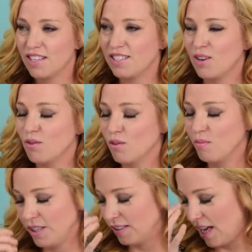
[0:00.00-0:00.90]
So it will
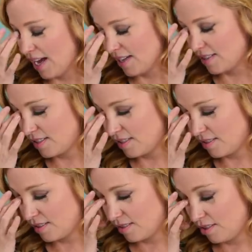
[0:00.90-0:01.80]
be like
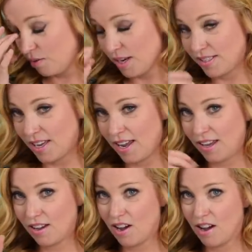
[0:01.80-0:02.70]

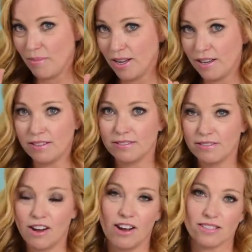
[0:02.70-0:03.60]
USA,
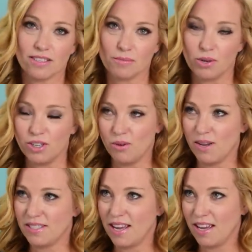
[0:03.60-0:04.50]
awesome, or
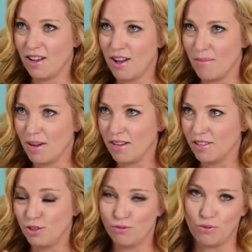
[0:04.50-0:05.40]
USA,
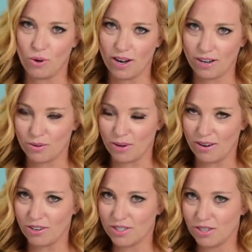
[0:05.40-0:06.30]
euphoric, or
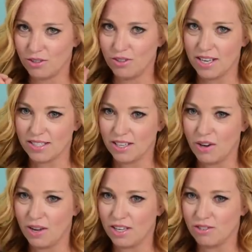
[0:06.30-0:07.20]
whatever. So you guys can
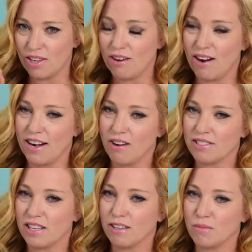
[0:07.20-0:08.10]
go ahead and do that right now,
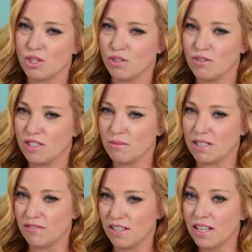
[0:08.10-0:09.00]
because I think Mr. Cruise Tips
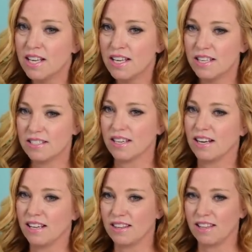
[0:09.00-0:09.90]
TV is going
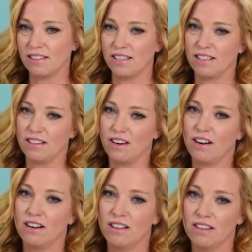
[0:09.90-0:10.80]
to get that link in
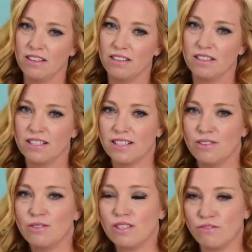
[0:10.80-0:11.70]
there. Let's see
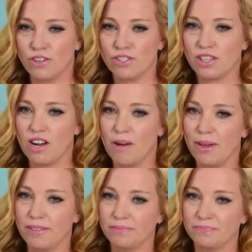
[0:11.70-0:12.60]
who's the first to comment.